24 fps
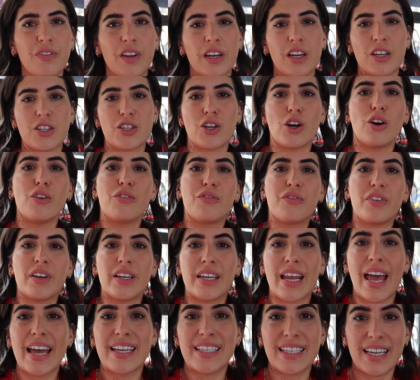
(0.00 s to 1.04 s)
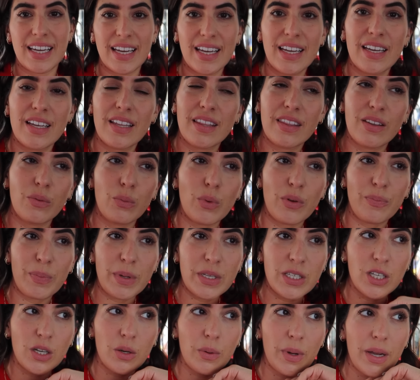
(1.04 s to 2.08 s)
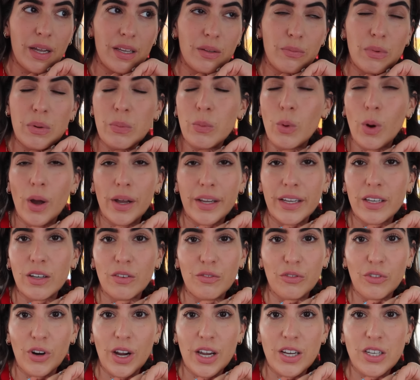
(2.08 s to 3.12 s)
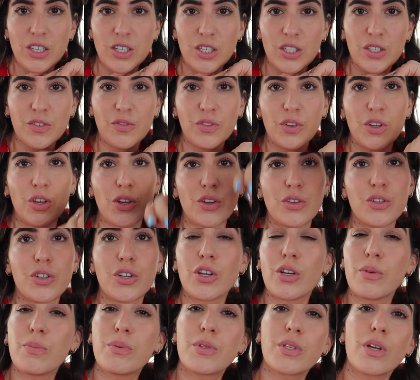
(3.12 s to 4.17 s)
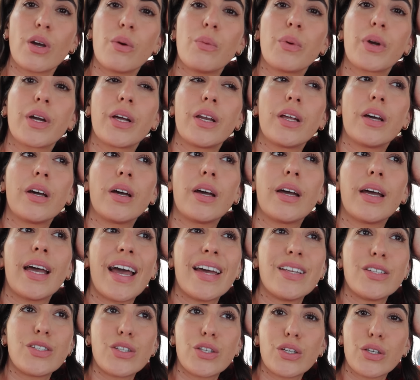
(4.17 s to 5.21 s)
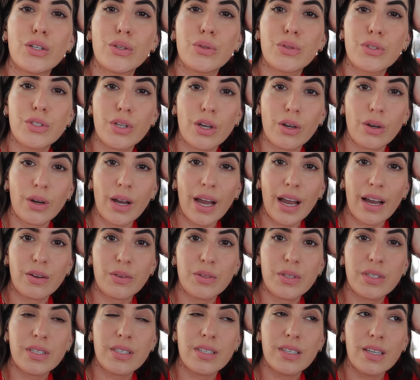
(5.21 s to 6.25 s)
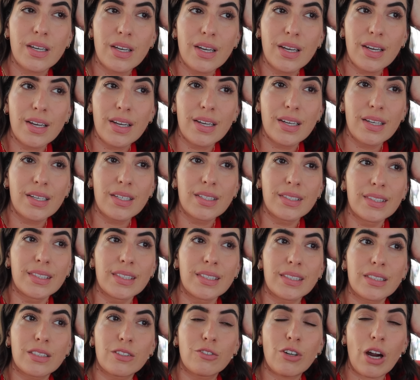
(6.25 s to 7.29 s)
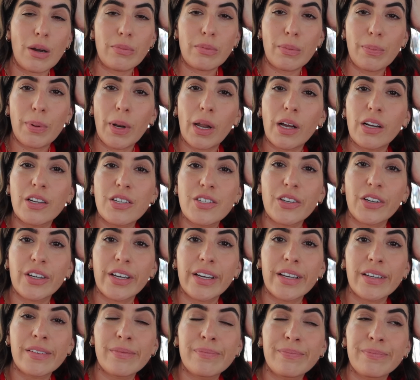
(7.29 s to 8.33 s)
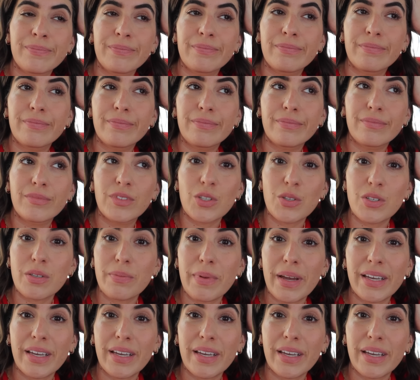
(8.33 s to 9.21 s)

finish off an edit that we've been doing, we've been working on for ages for YouTube. So we're gonna head to Soho House, grab a plug socket, do some